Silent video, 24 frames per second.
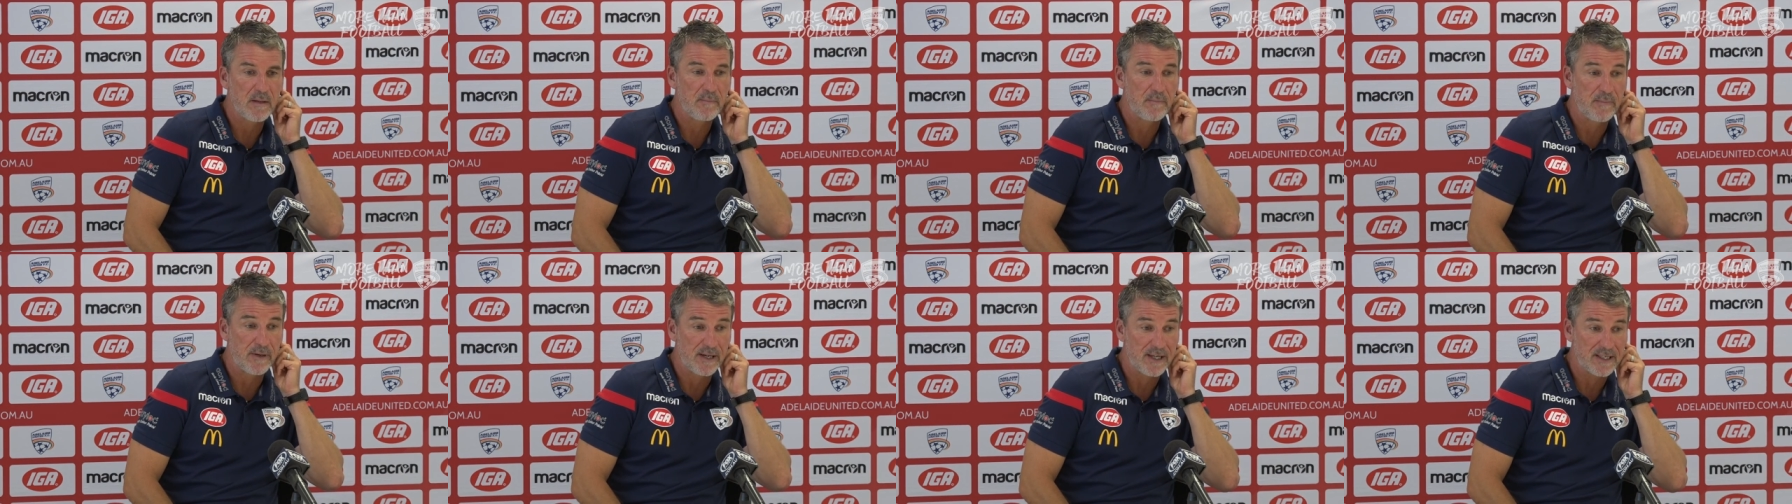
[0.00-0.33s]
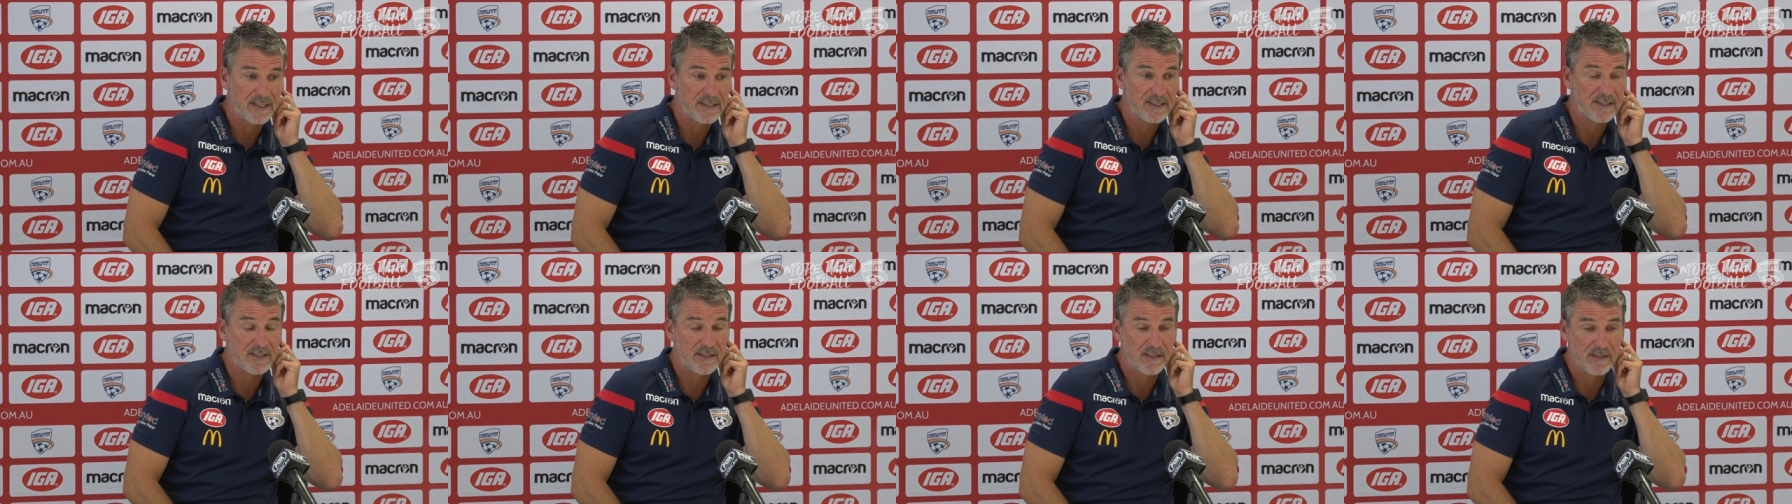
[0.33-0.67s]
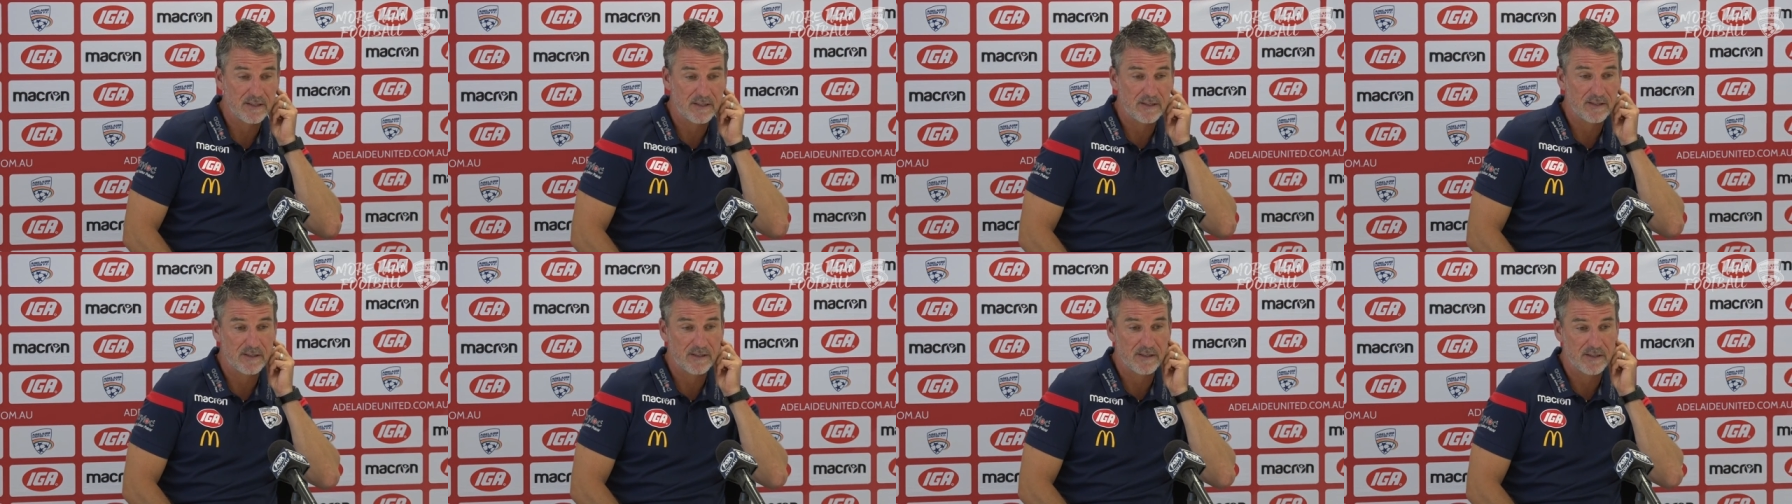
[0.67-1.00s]
But,
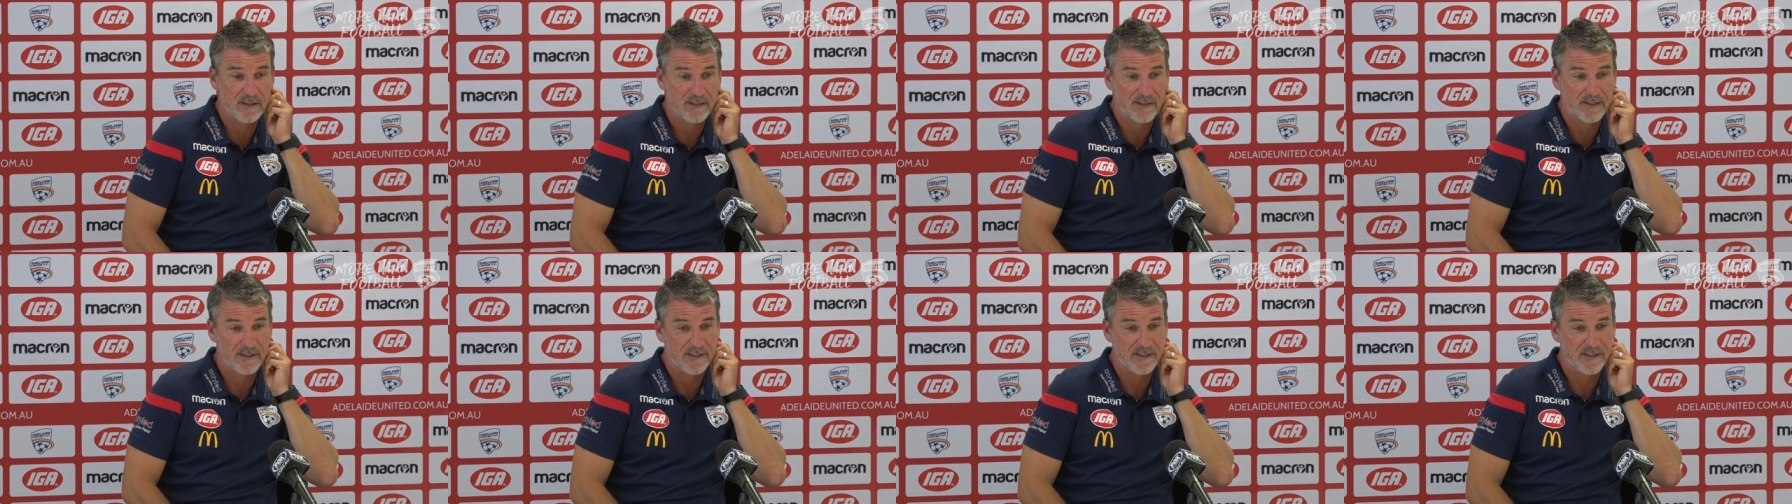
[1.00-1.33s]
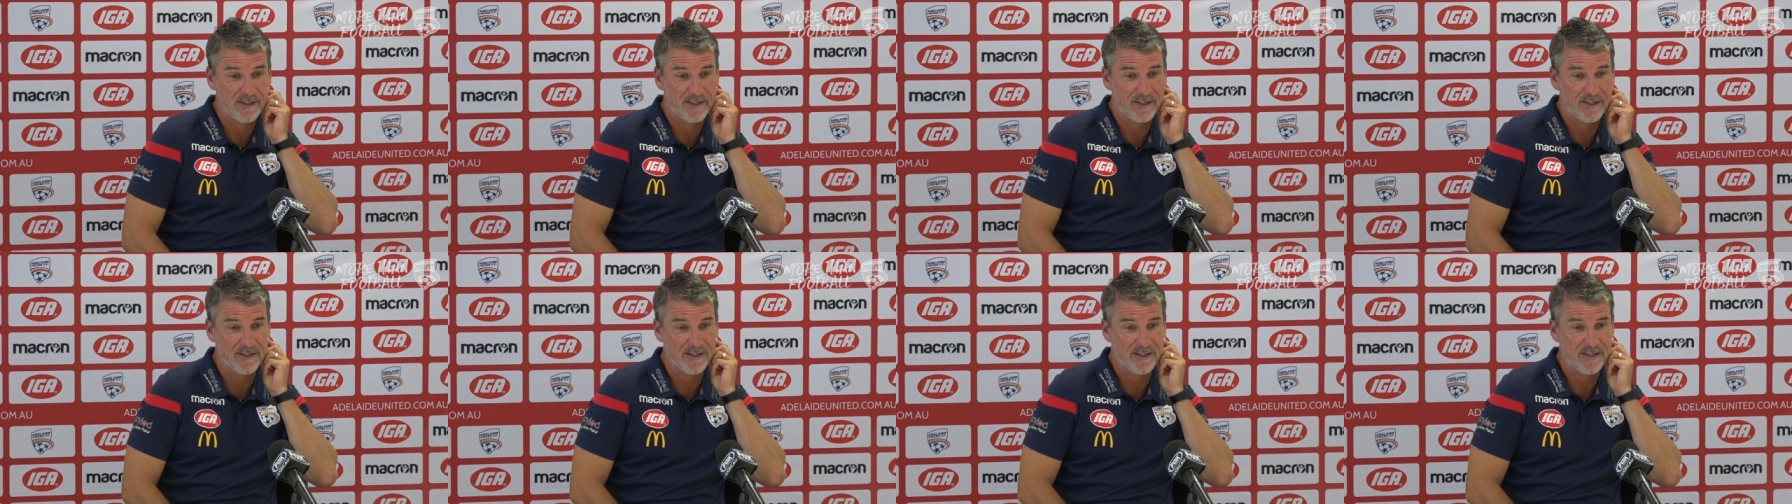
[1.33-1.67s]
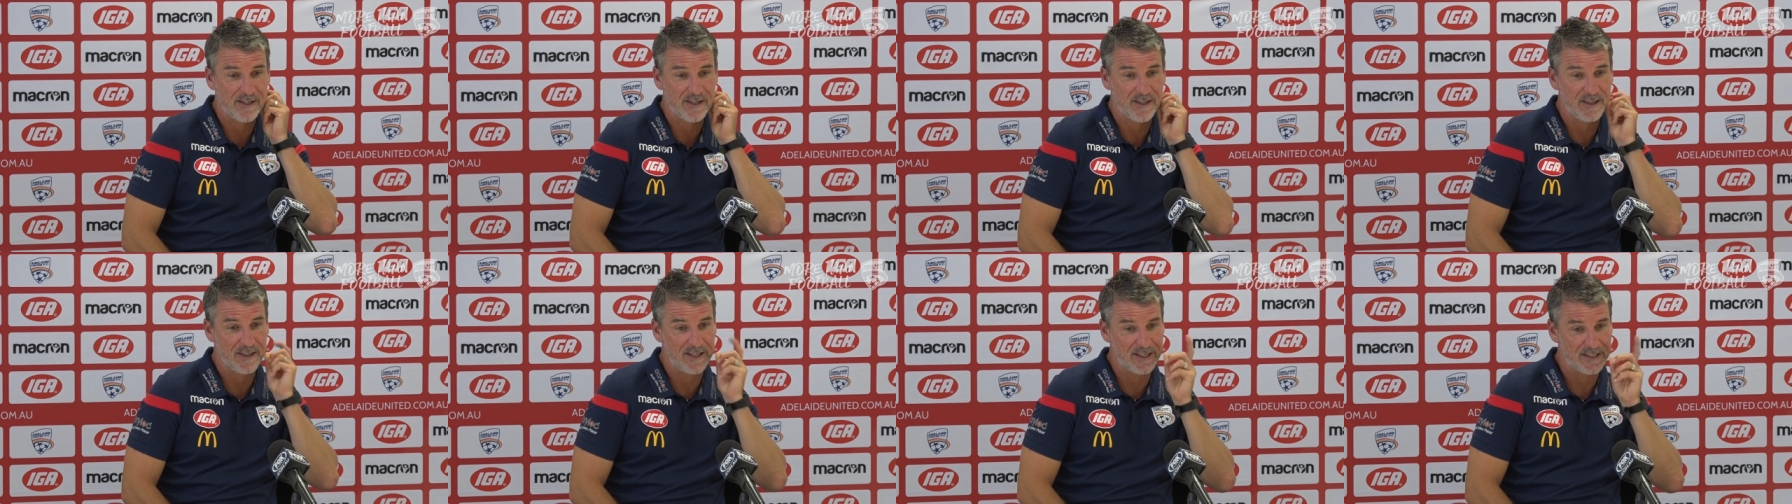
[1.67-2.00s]

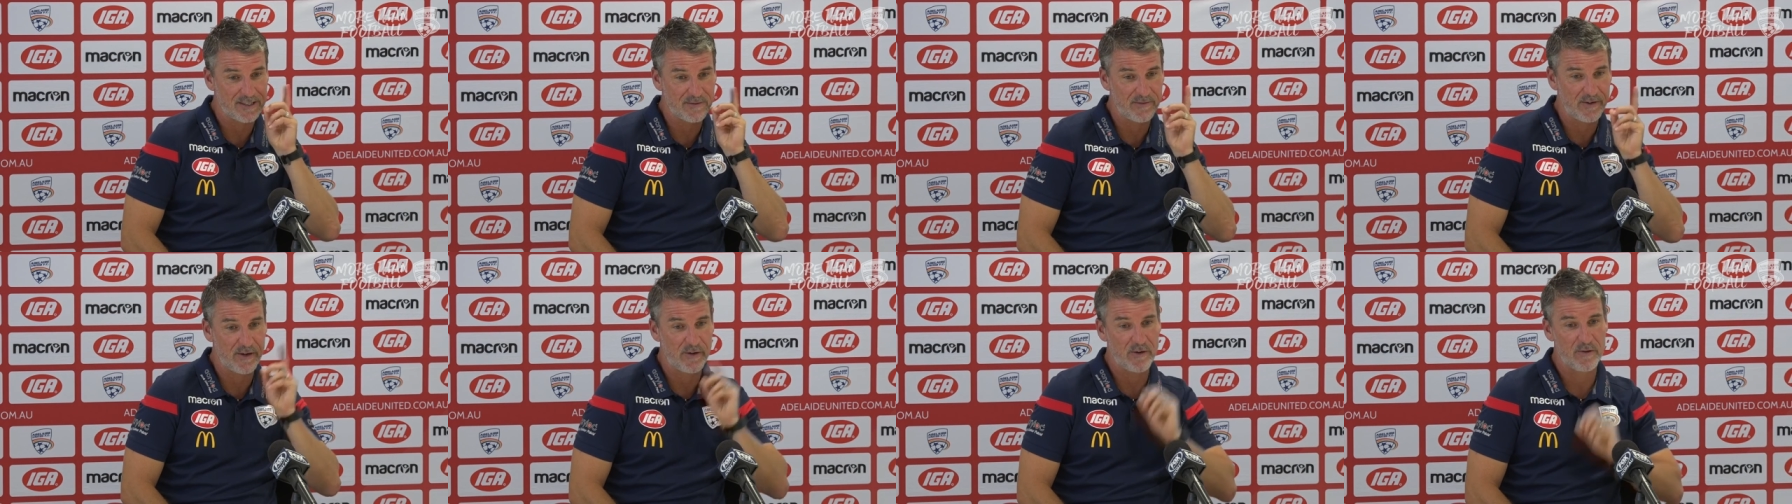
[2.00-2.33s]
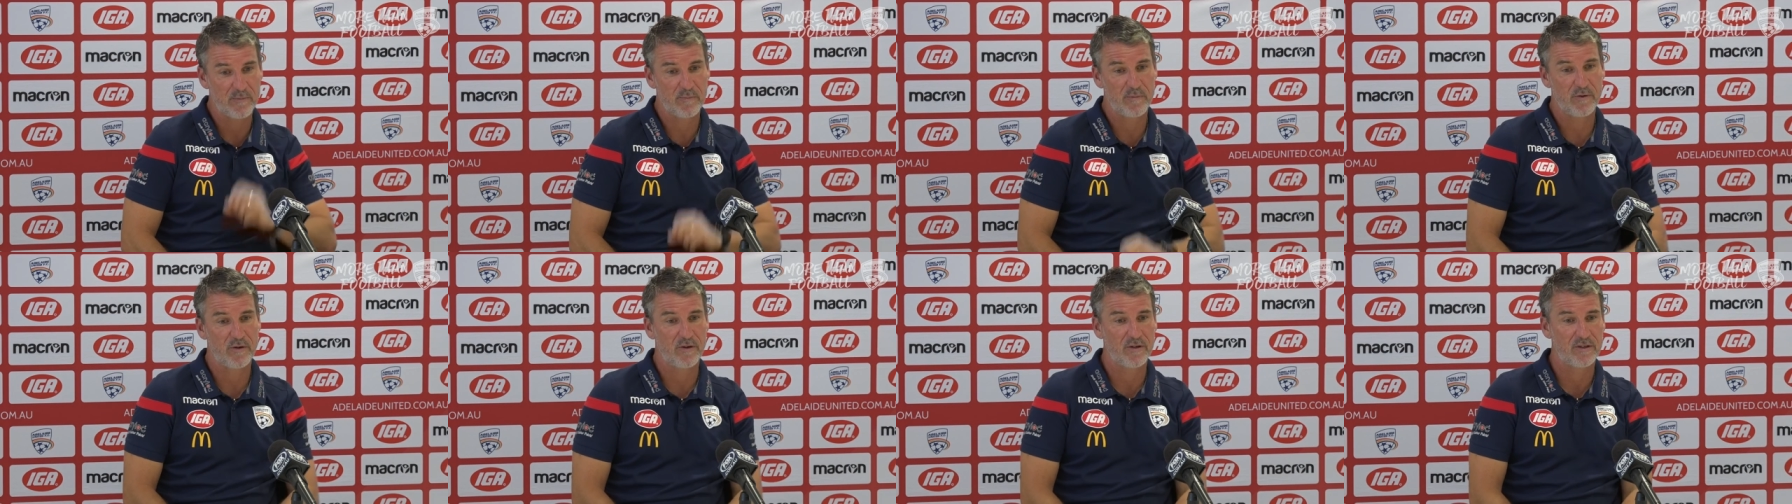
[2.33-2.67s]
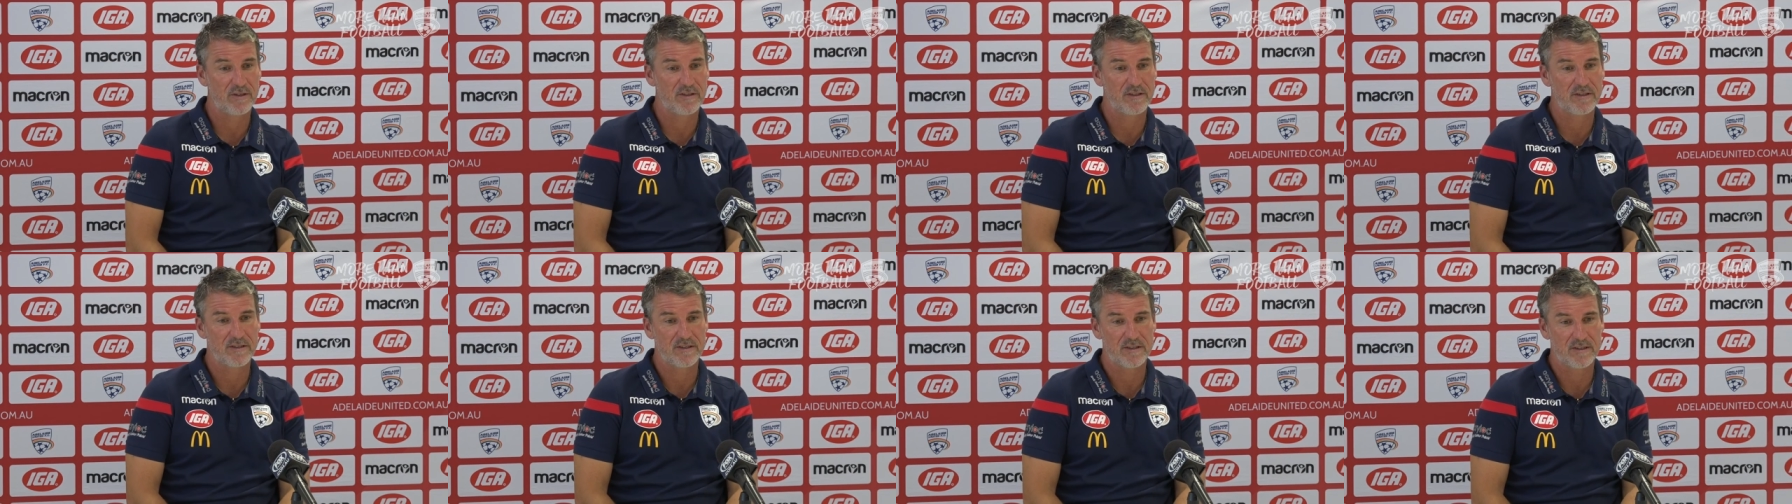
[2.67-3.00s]
and that's very
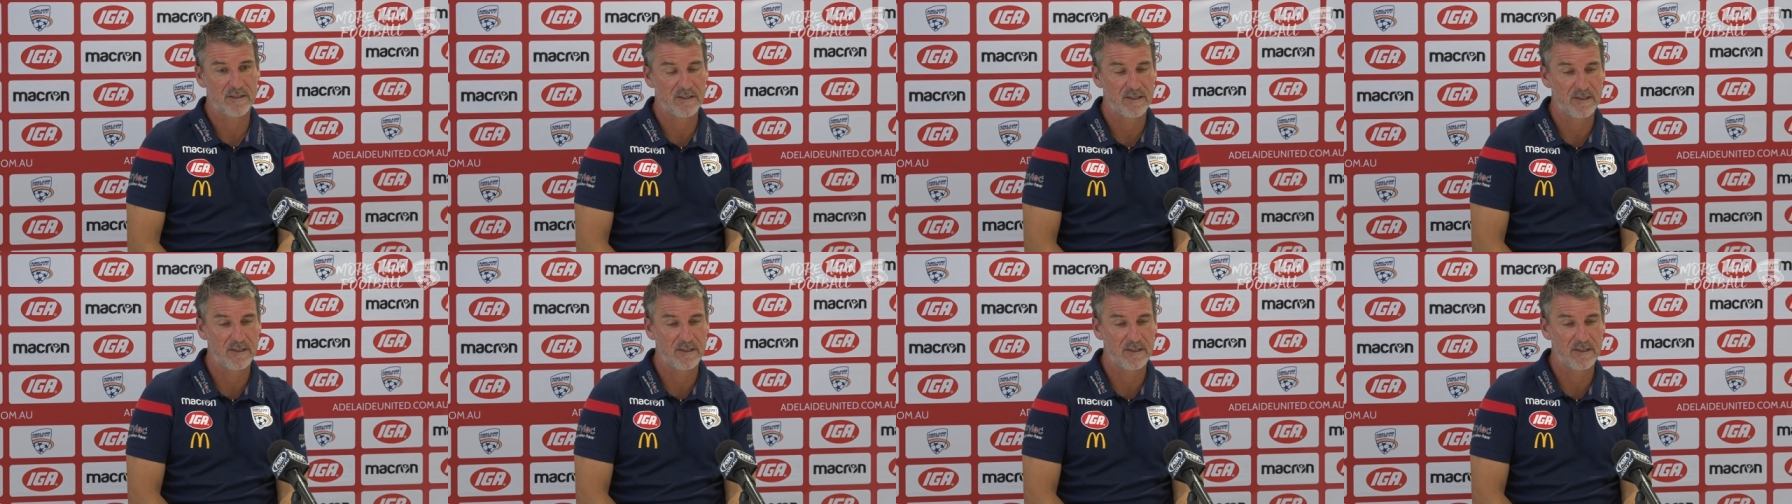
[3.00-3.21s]
important,